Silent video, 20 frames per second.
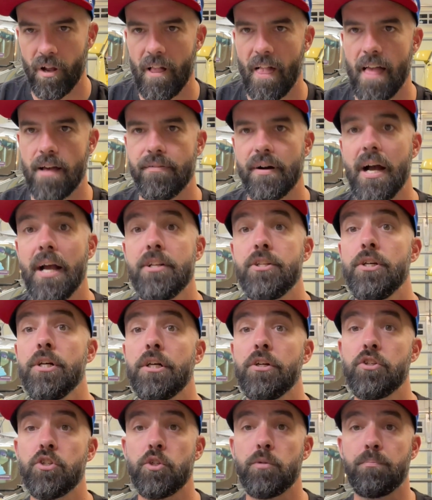If I took
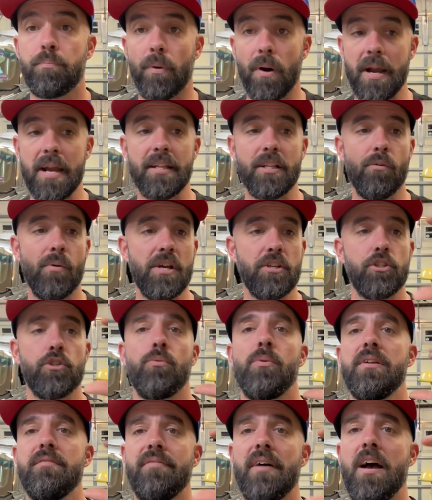a spring that weighs
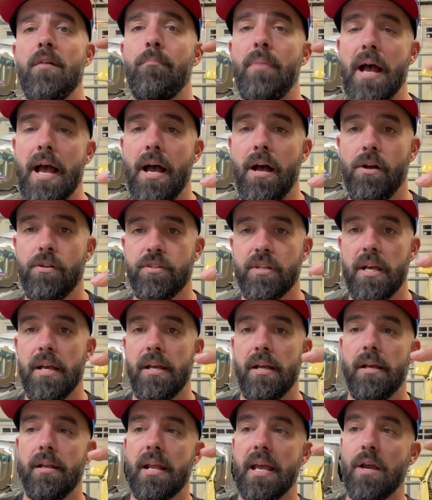25 pounds
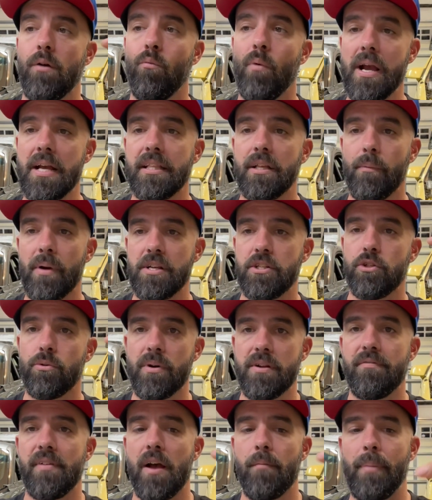and a weight that weighs
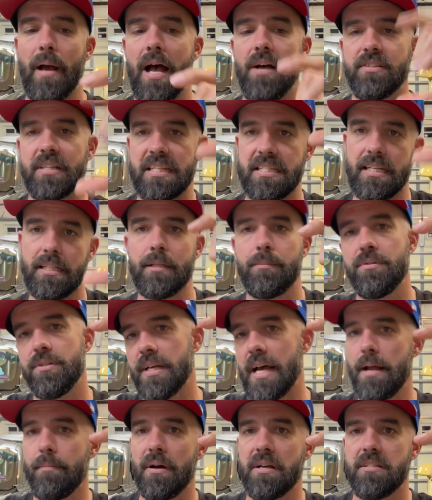25 pounds, I set them
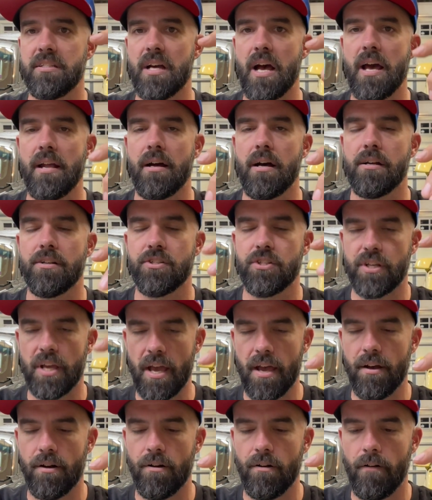side by side on a
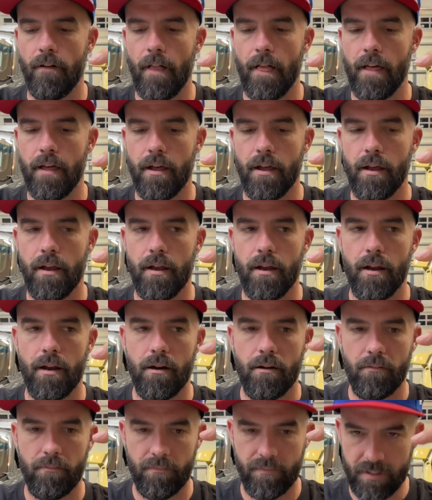scale,
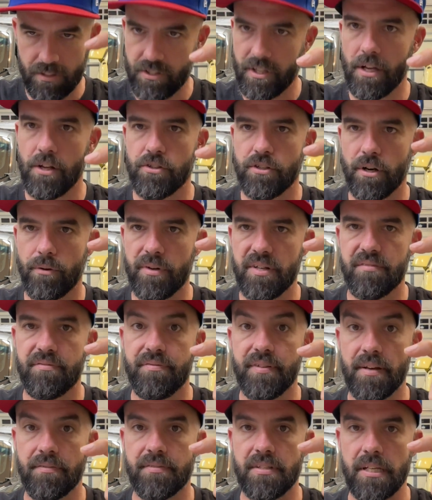the scale is going to read
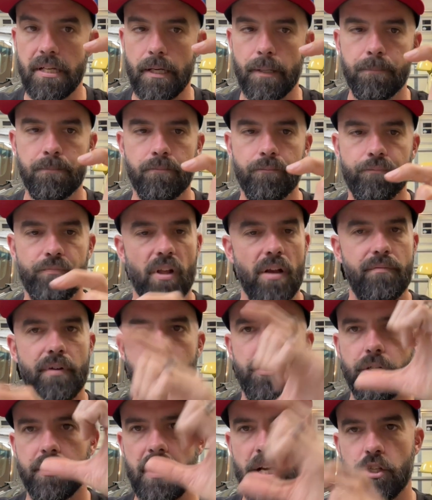50. If I
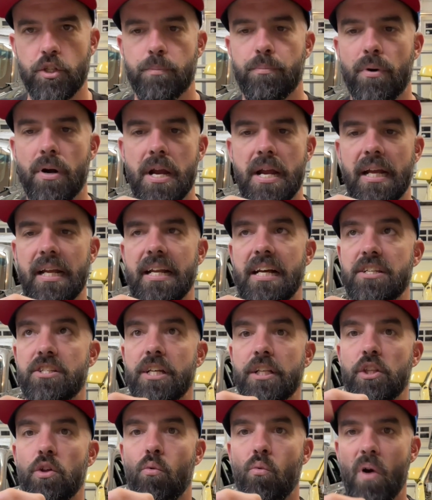took that spring and I
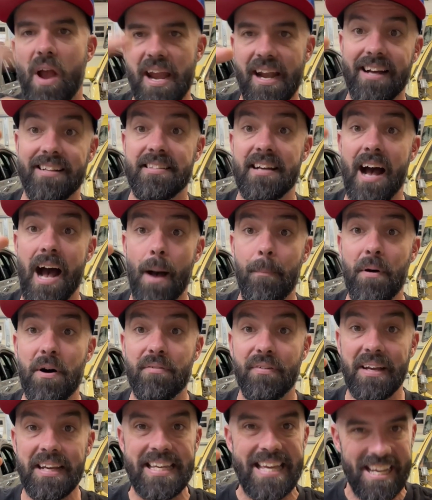set the weight on top
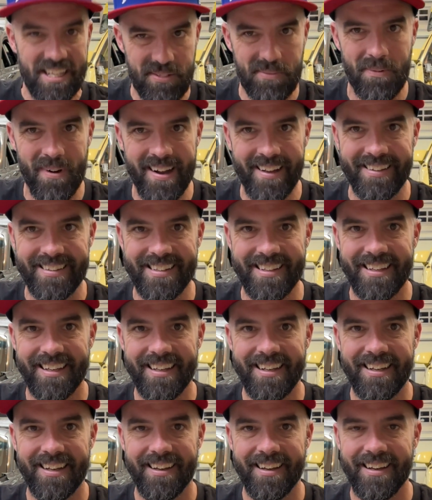of it, guess what?
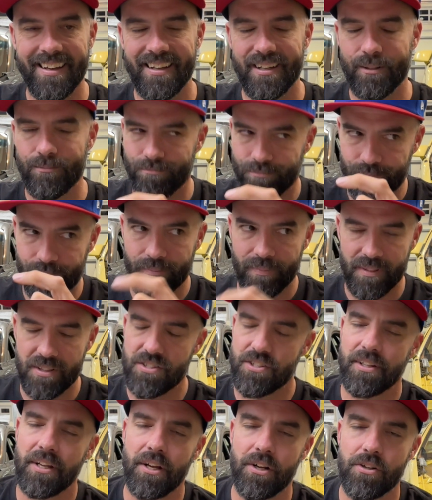The
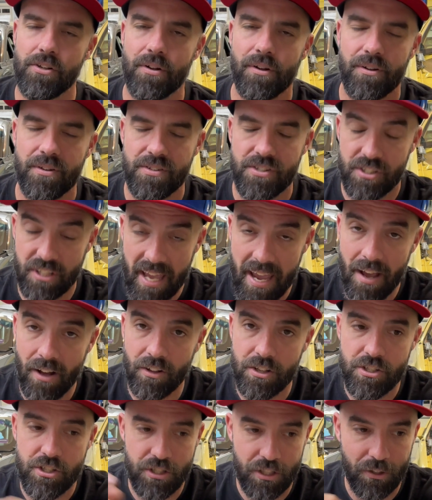scale
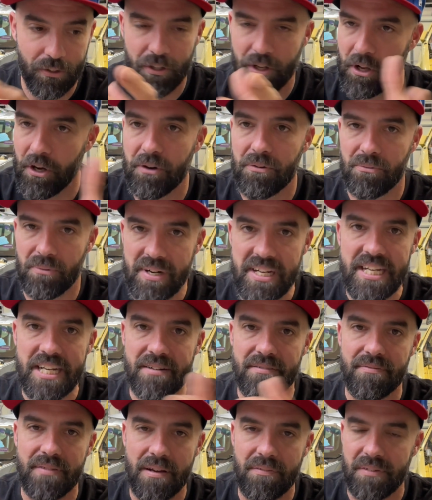is still going to read
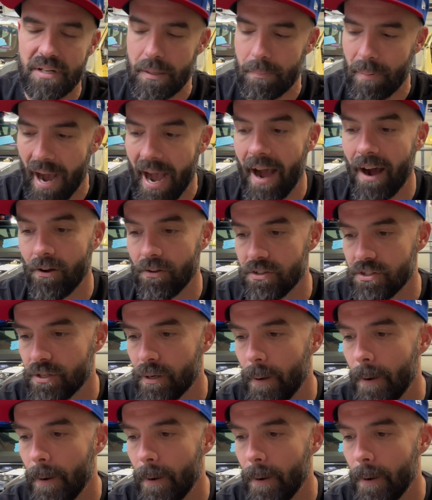50 pounds.